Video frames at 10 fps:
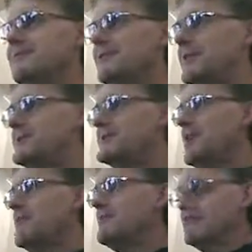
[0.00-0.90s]
Freeze.
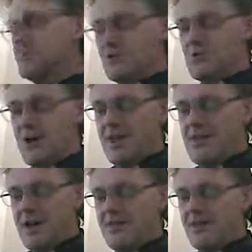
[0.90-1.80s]
Don't do
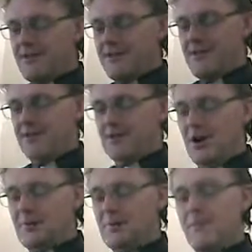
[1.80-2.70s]
another thing.
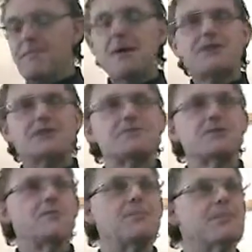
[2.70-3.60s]
Don't move a muscle,
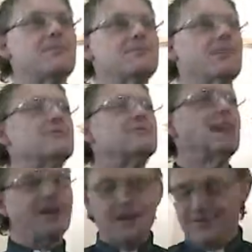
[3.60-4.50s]
don't breathe, don't do
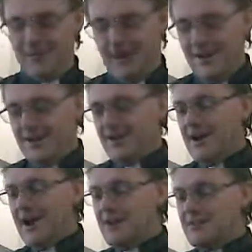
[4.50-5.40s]
anything.
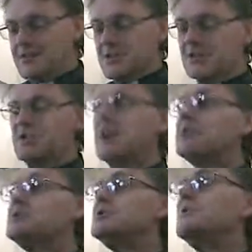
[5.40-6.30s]
And there's a good
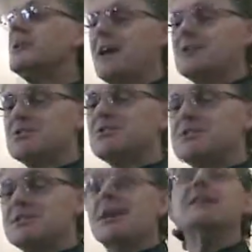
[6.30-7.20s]
chance you might actually
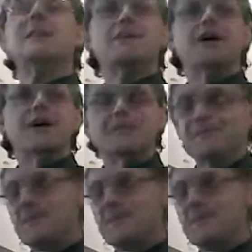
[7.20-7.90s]
stay that way.